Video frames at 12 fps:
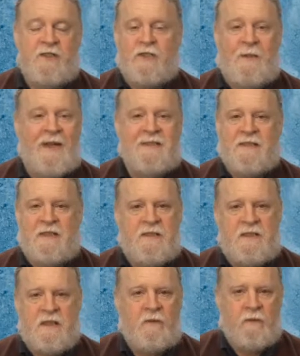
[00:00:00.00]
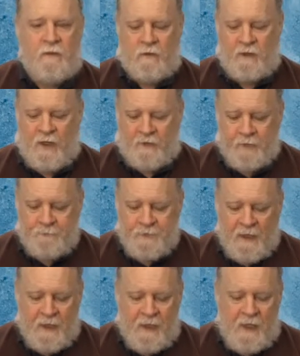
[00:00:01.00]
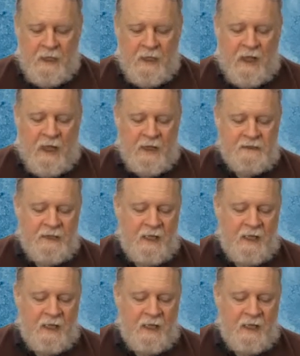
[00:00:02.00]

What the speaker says: schmancy dinner or another, and